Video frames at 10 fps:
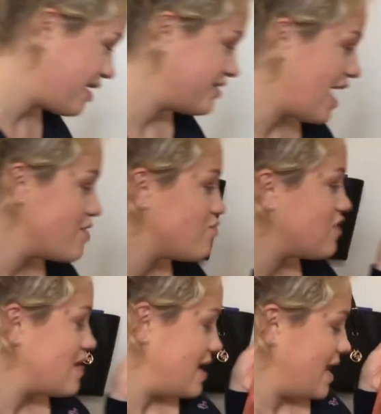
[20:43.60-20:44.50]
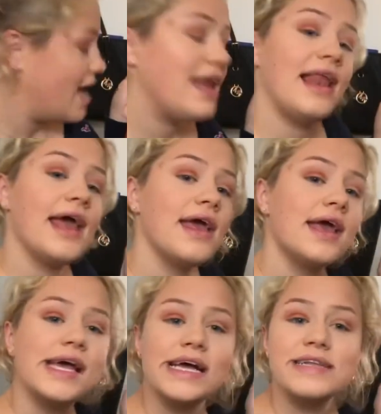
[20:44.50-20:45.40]
brush and really lightly
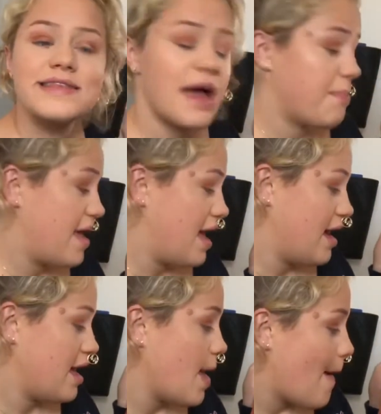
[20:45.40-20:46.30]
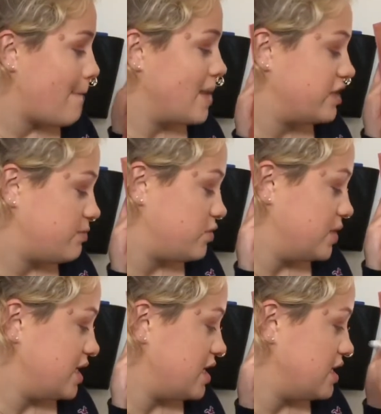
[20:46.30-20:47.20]
tapping a mixture
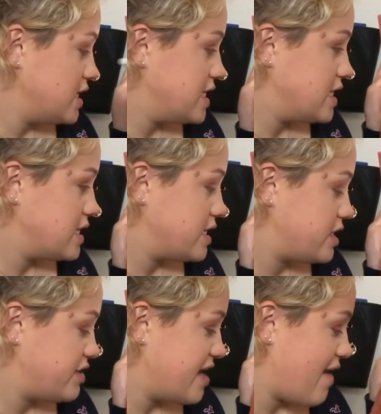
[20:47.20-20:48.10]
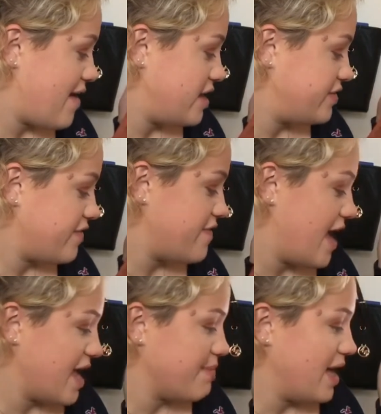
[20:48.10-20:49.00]
between Cherish,
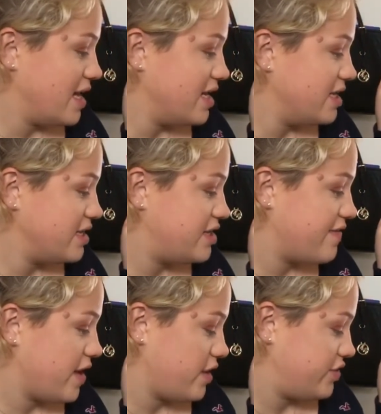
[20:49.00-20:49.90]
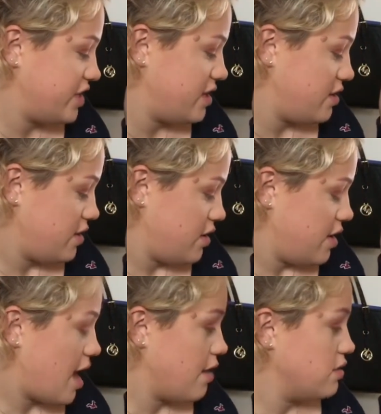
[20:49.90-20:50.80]
Flame, and Devotion.
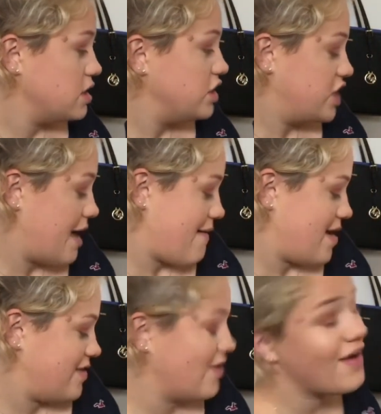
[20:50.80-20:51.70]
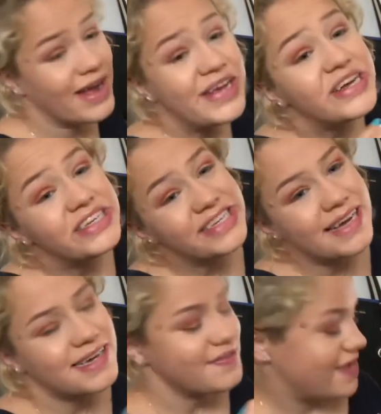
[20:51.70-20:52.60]
No. Cherish,
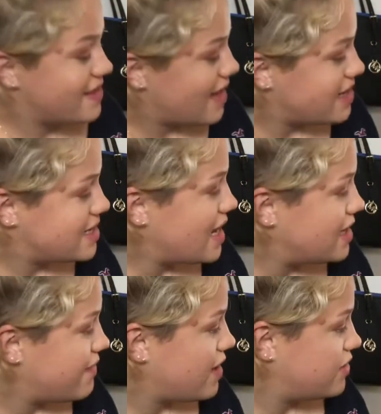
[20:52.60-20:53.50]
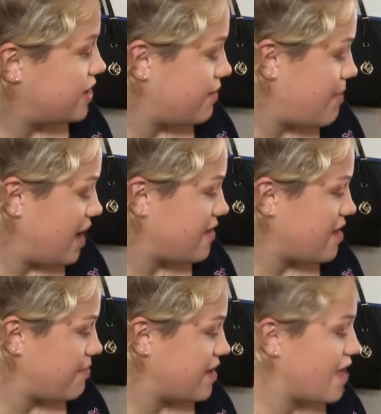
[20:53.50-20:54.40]
Fixated and Devotion, mixing
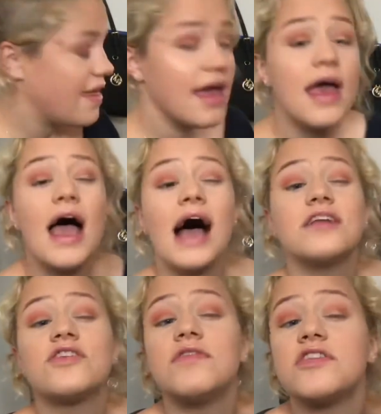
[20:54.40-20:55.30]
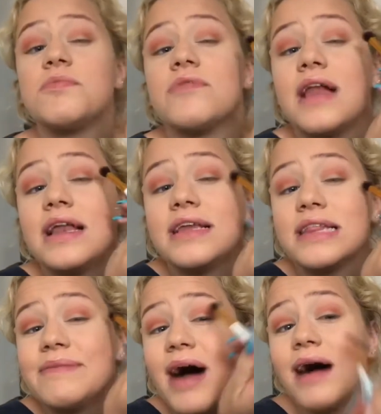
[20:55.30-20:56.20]
them together and sort of just
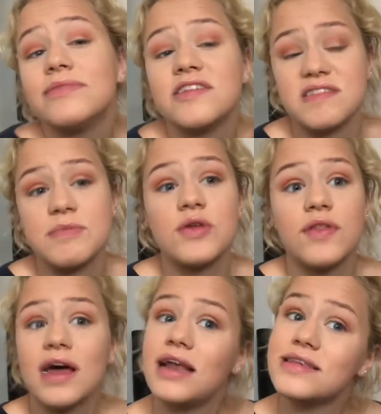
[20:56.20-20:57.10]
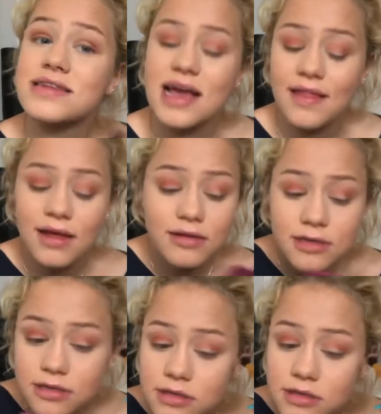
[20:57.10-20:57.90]
blending them up to smooth all the colours together.